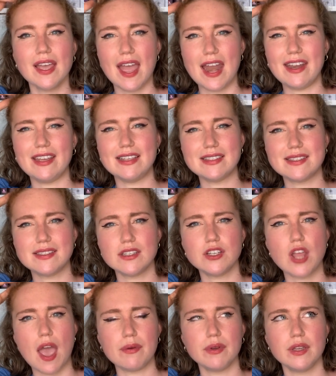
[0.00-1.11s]
and
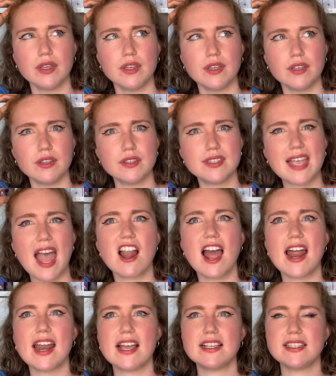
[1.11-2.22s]
Scale
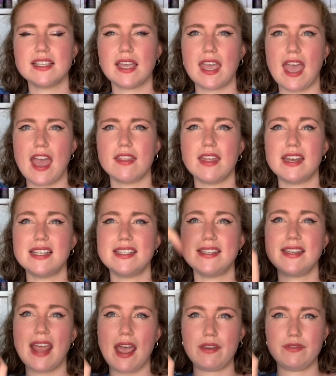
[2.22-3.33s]
Ironhand is the king, and then his
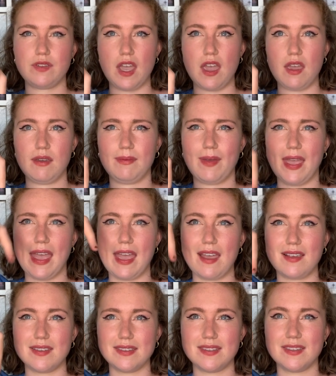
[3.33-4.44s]
nephew
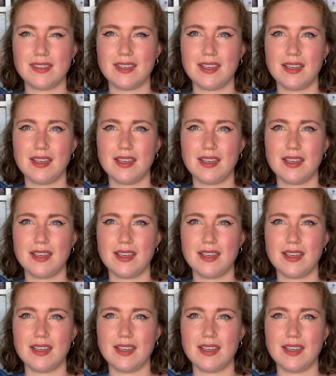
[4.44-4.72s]
is